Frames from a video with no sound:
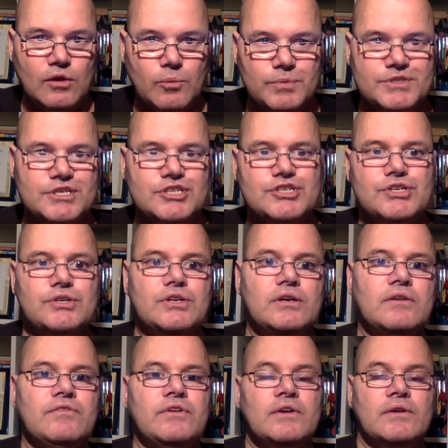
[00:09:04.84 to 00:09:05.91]
competition
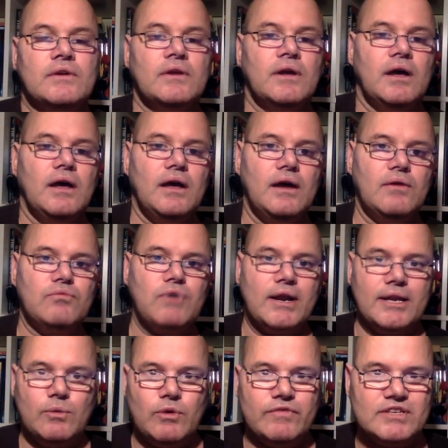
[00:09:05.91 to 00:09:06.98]
of uh,
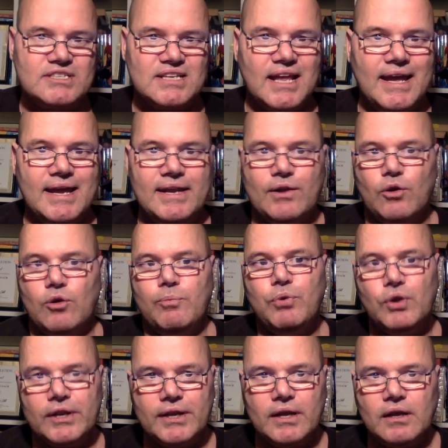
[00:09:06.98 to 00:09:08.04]
running with a sled or
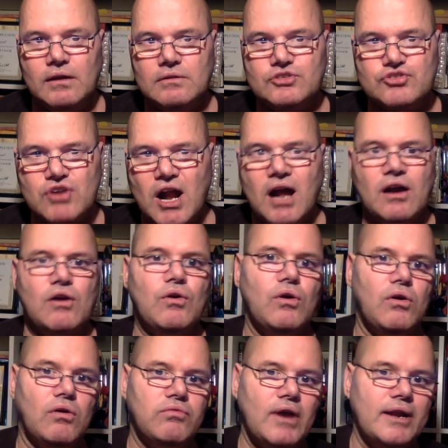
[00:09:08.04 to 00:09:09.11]
pulling a truck
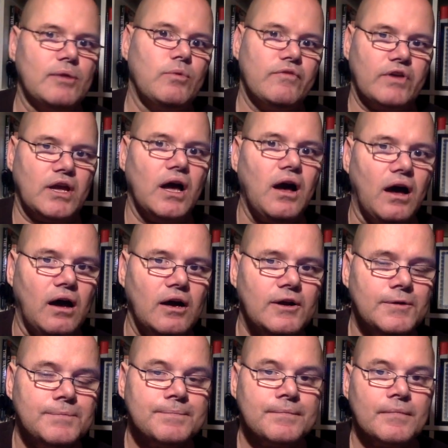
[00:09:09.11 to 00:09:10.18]
or running with a car.
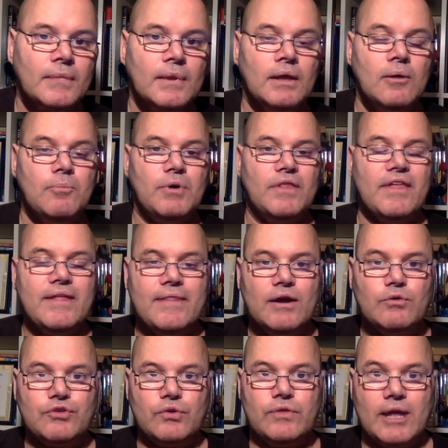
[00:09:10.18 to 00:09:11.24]
But then they'll
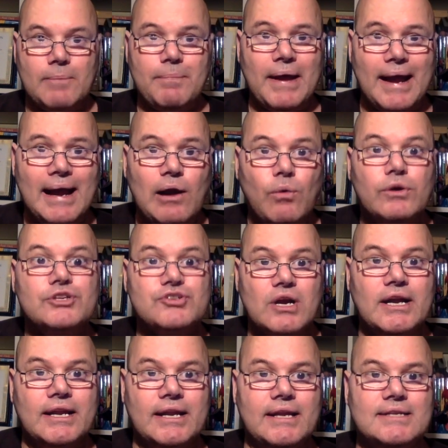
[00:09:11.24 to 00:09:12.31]
do their power
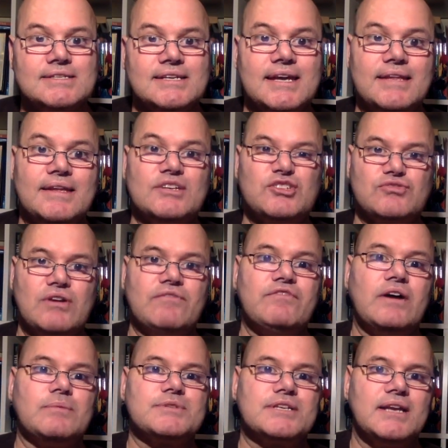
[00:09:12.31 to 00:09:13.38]
training to get their strength
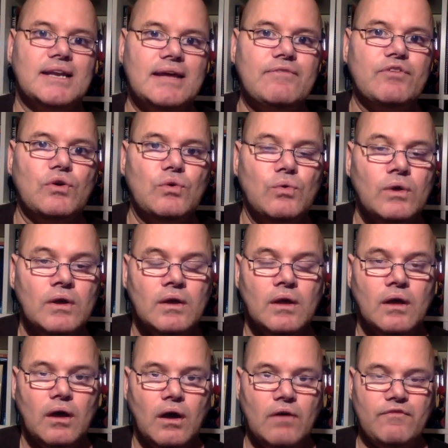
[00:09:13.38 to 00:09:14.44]
up to the level
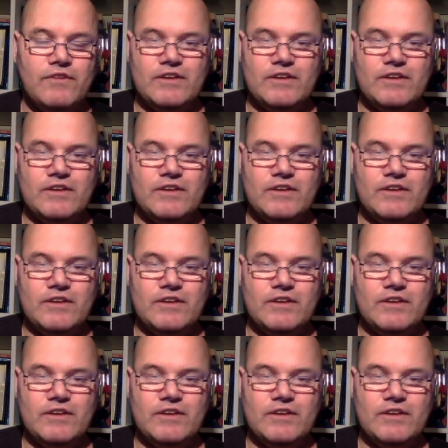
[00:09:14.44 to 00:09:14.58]
of